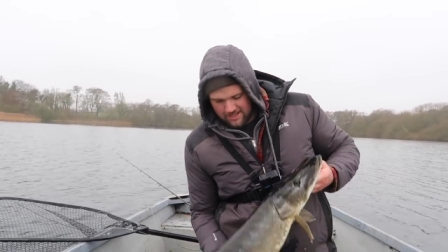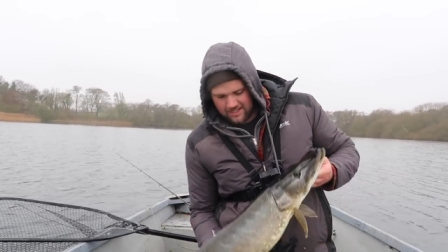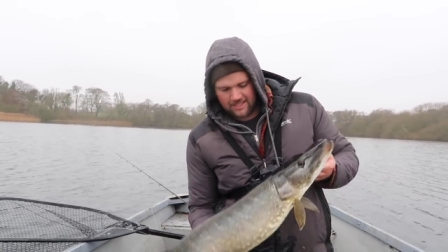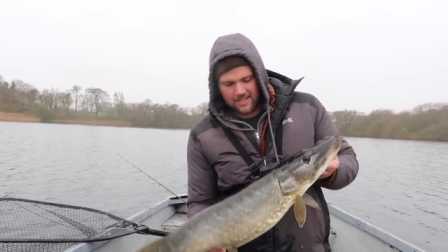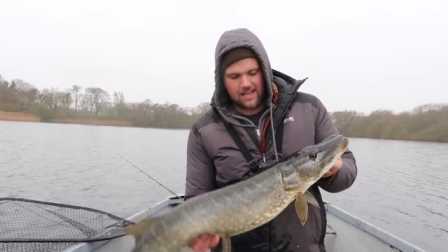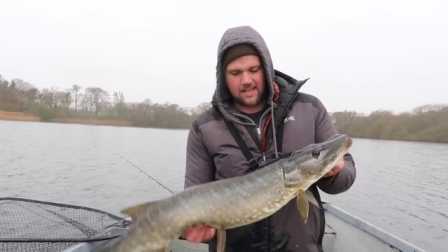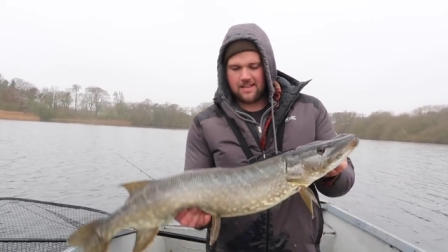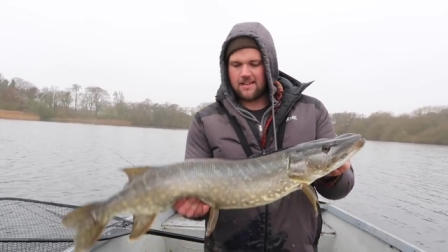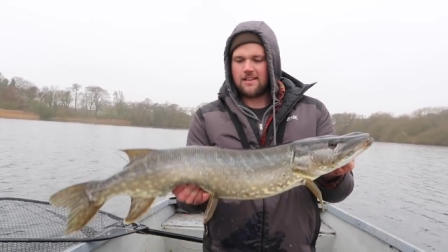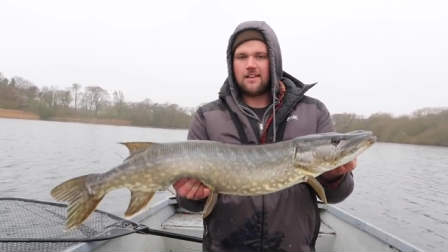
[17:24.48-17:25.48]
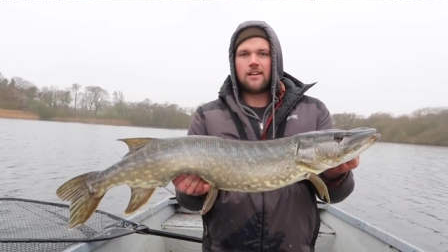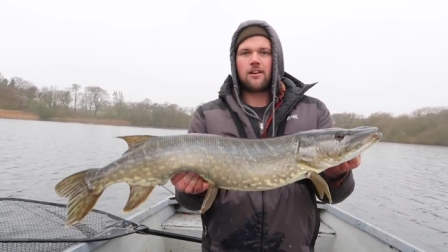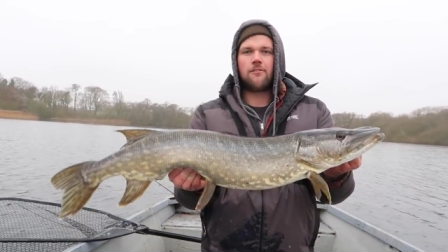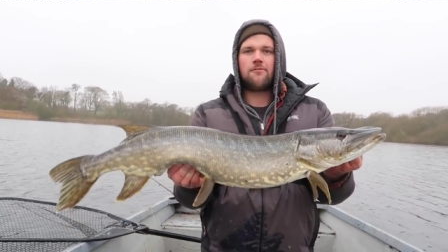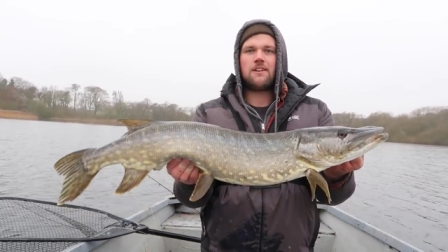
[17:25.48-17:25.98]
like I say,
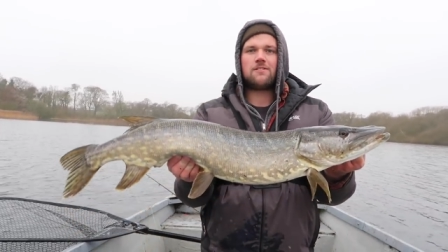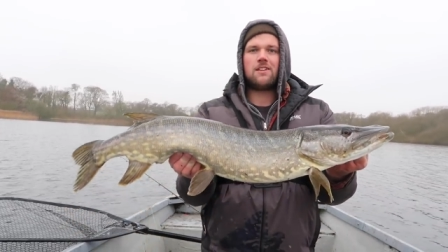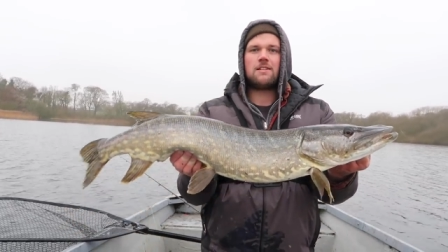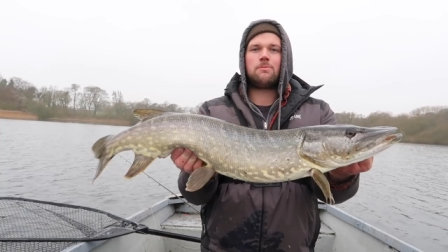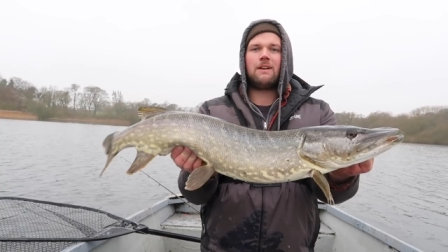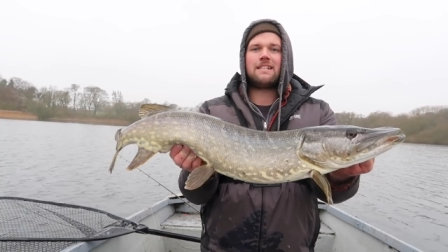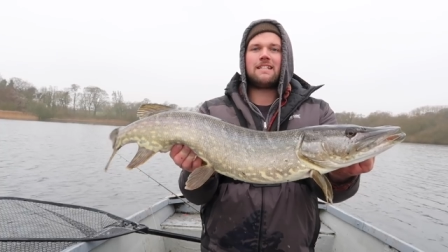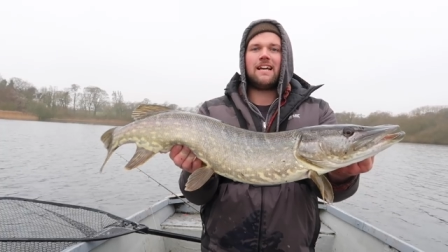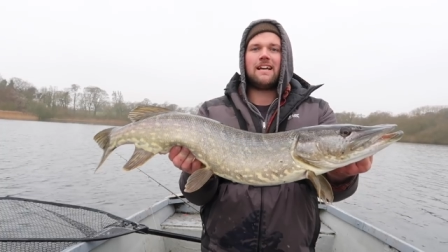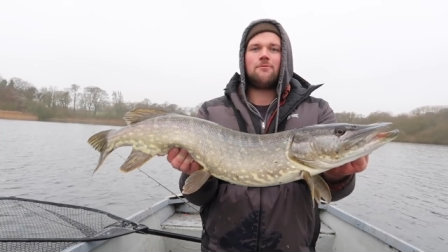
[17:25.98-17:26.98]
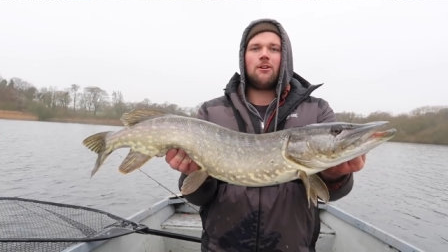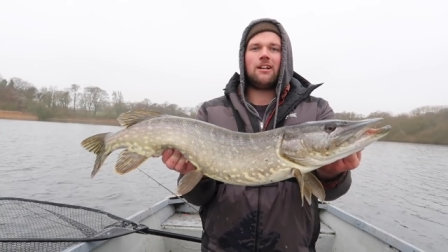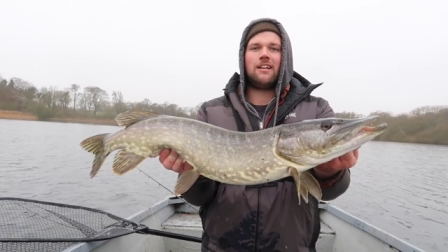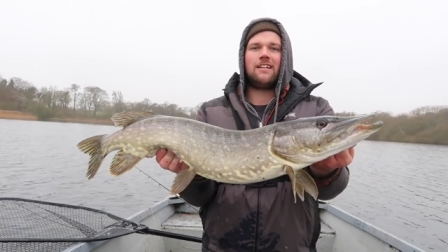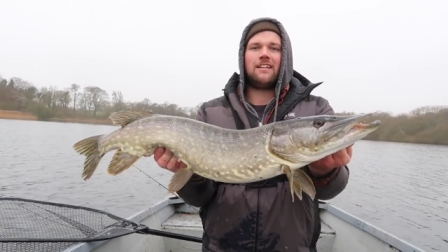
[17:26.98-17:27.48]
good fish for this place, a
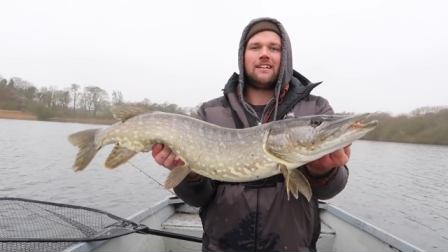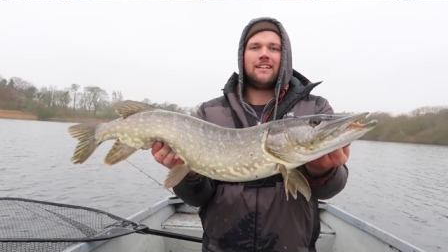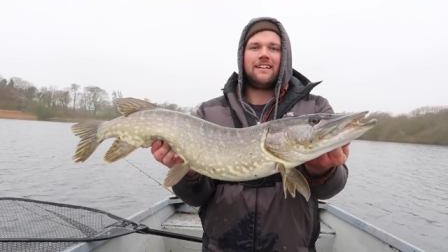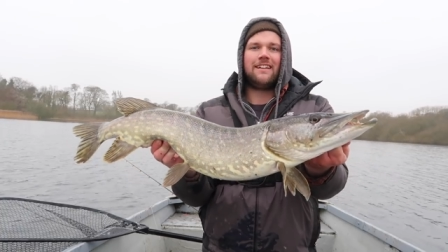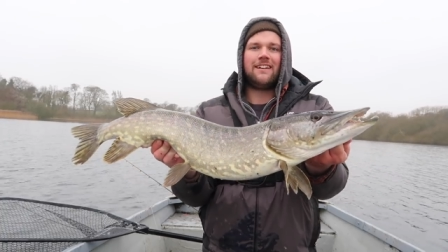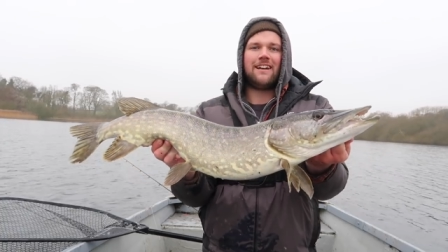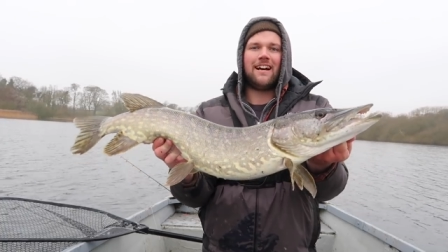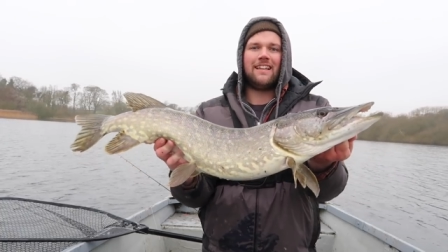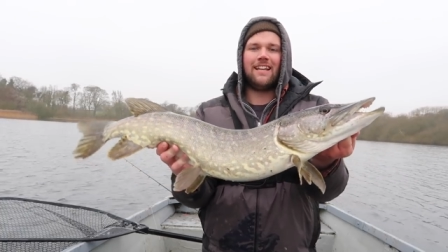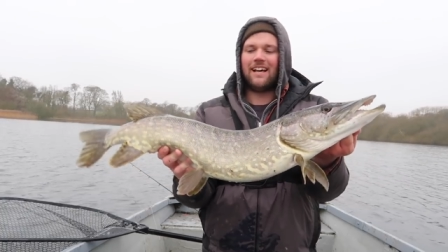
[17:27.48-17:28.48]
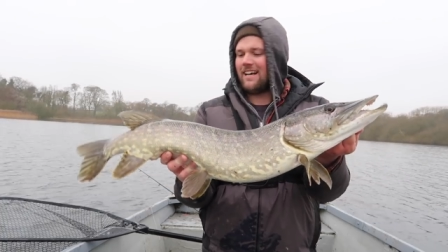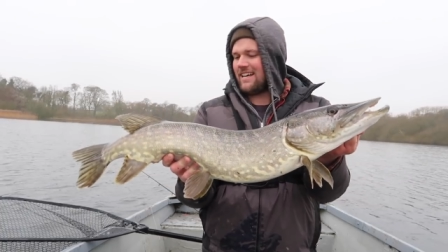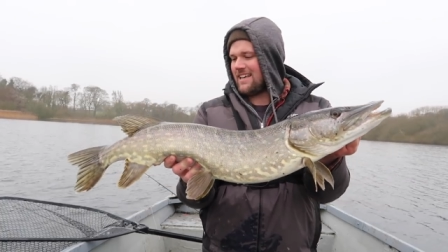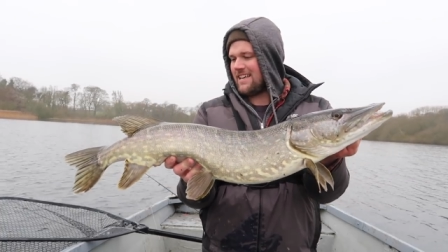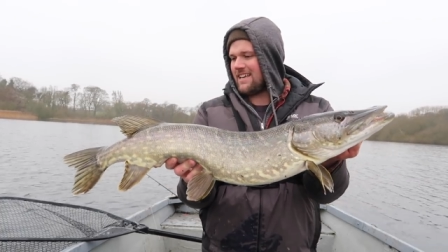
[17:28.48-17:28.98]
ninety-one. I'll,
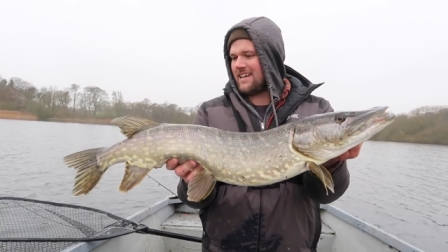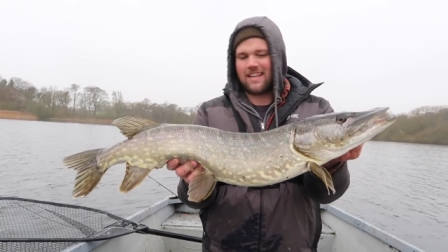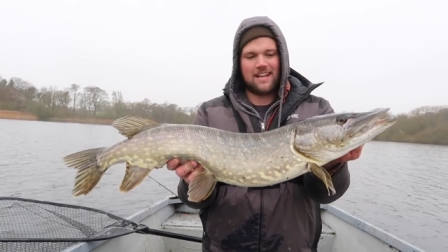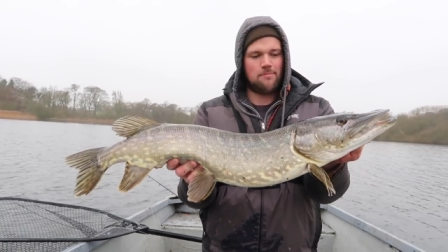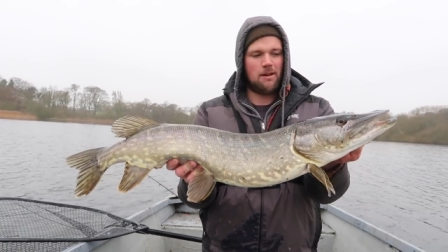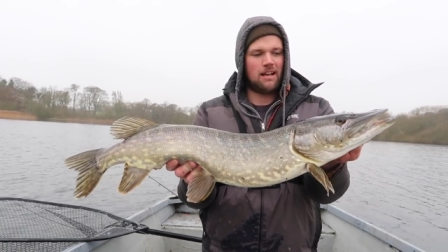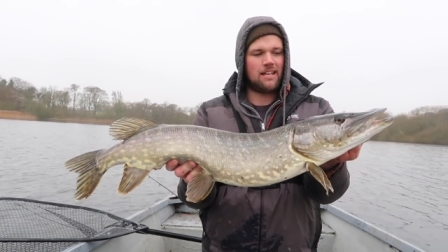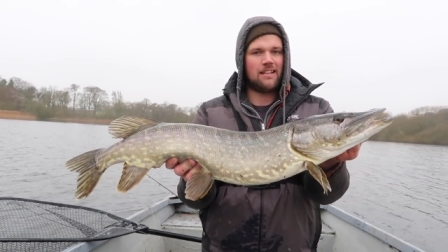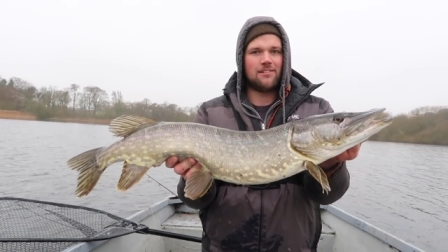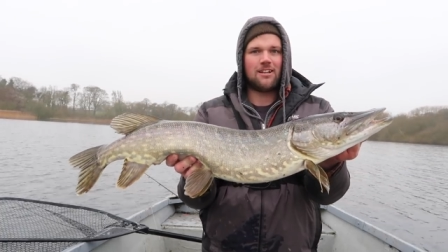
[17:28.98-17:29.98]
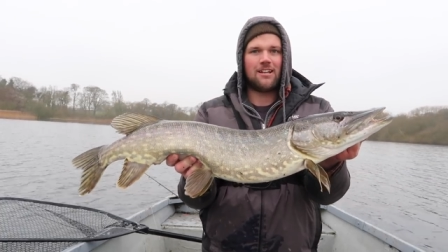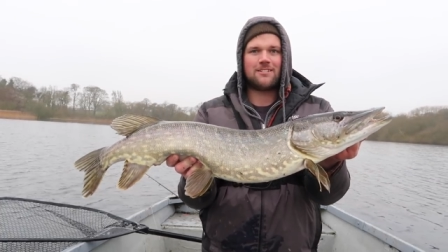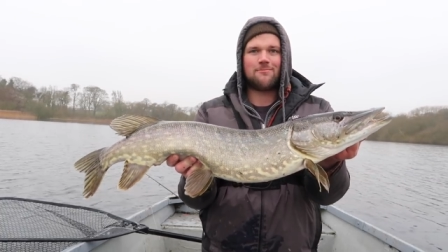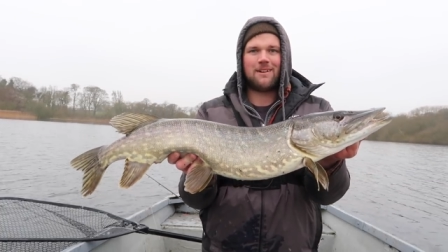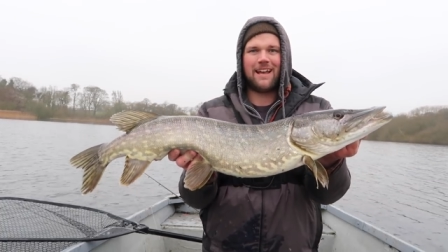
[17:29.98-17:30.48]
uh, yeah, get it back. That was
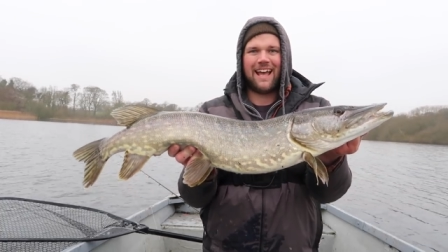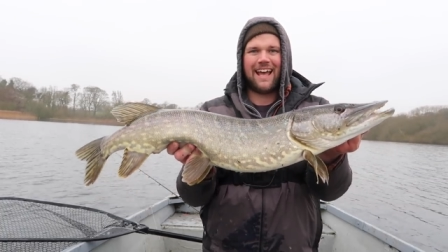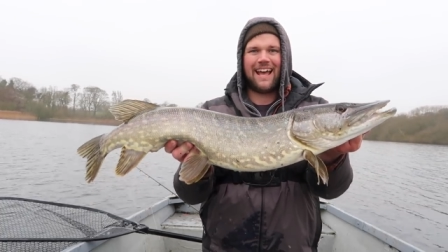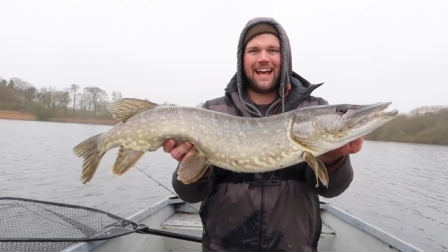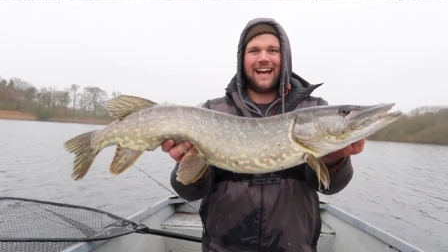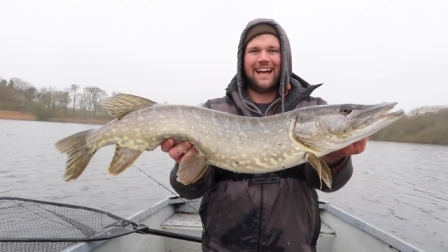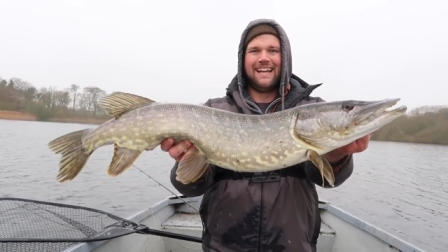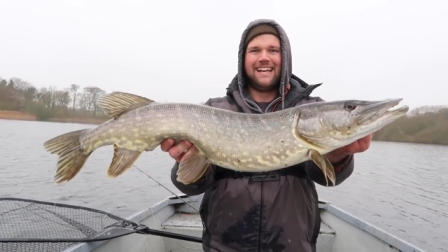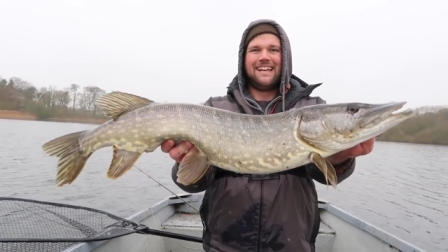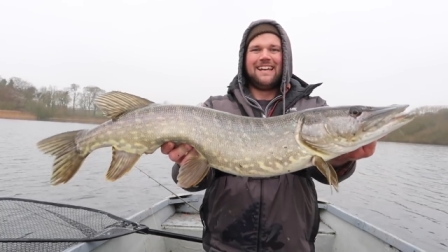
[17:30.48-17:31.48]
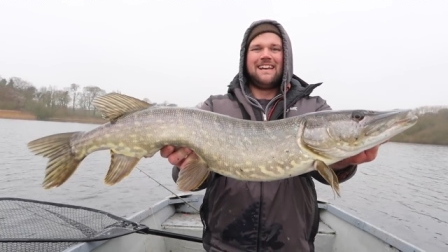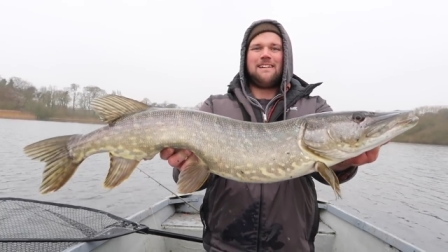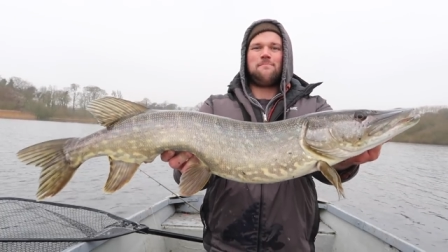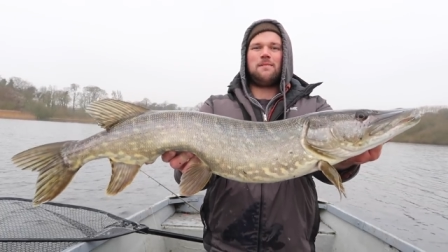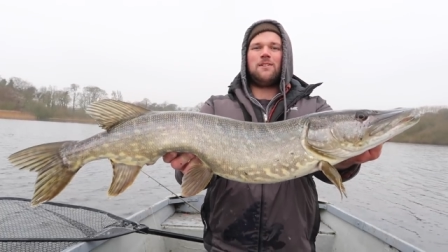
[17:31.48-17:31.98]
awesome.
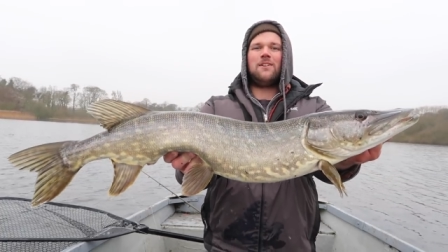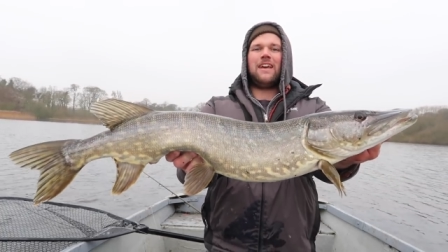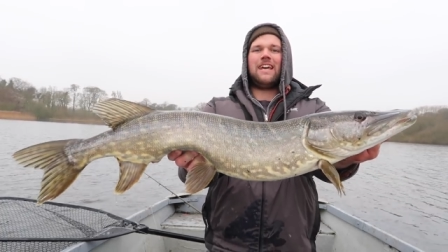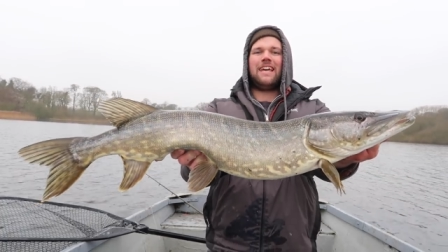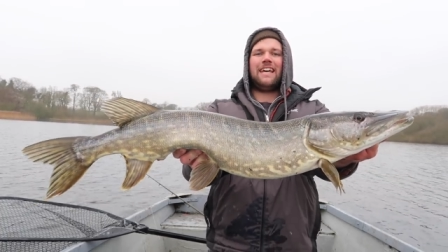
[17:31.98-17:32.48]
Beauty.